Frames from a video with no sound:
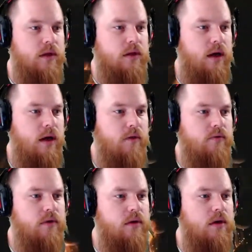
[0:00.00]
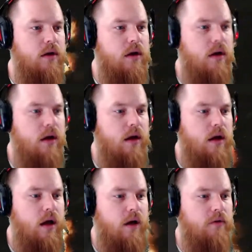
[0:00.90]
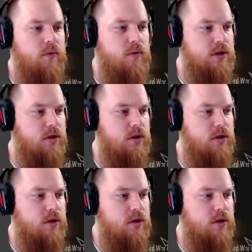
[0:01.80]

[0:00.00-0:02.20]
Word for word: Yeah, I've, every once